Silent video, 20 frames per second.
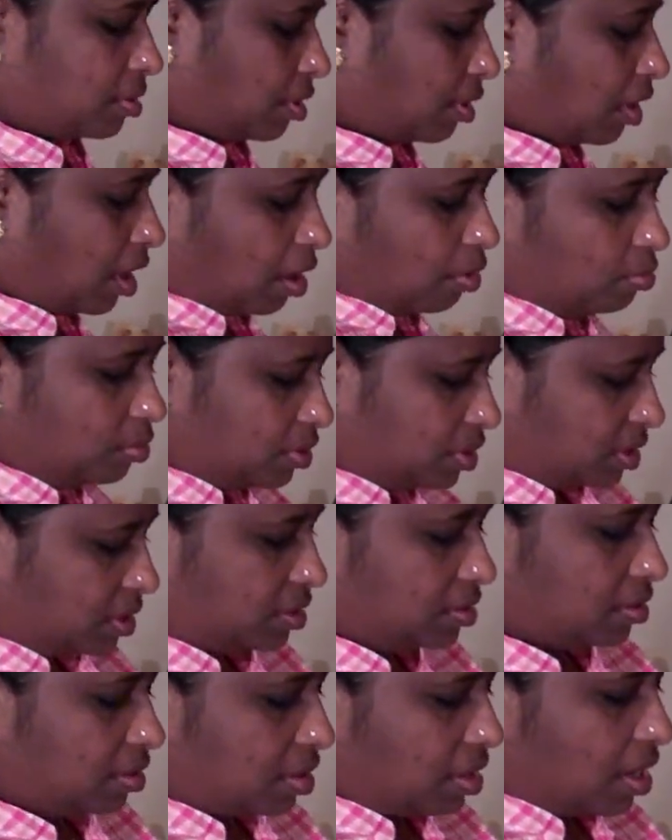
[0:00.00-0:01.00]
rounds.
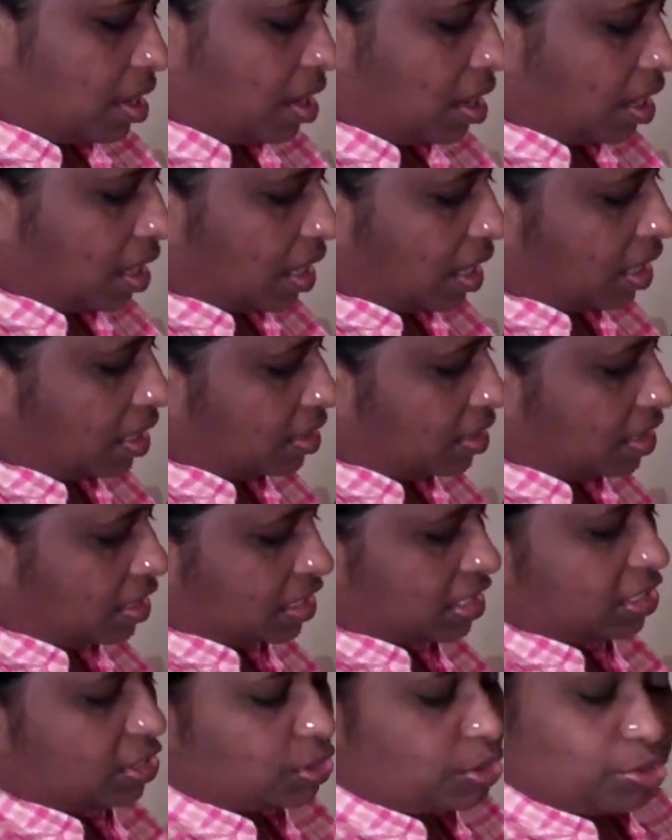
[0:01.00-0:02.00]

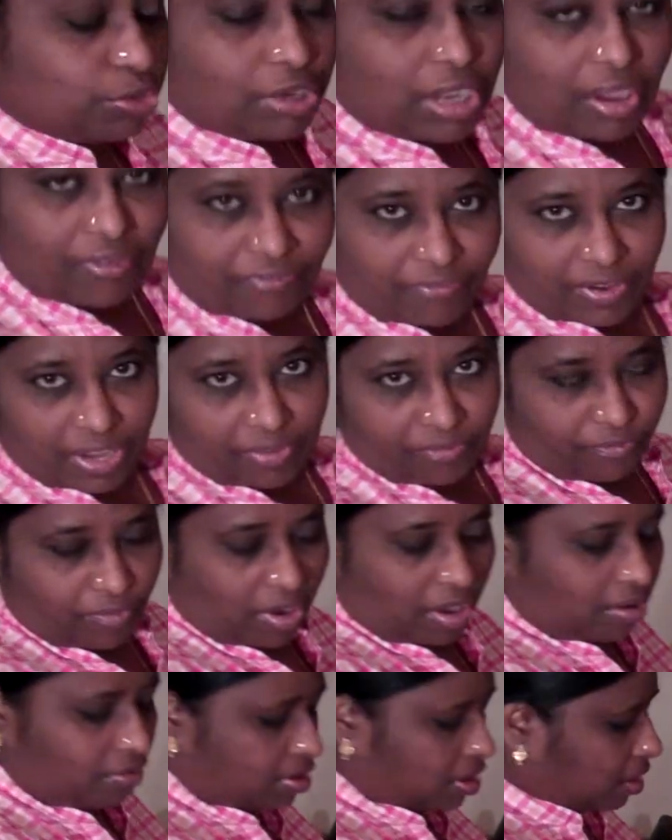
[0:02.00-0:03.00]
This is 2 cups of
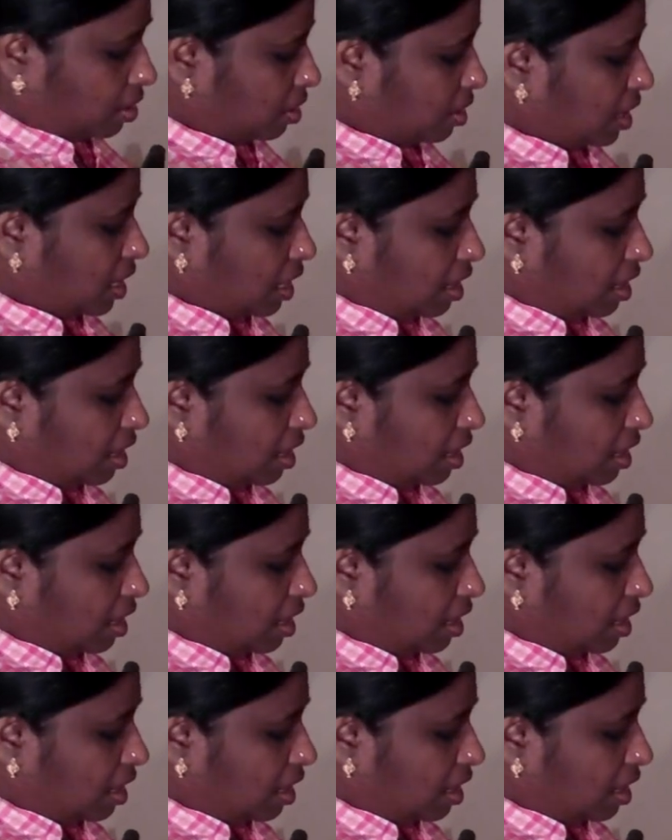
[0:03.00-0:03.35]
flour.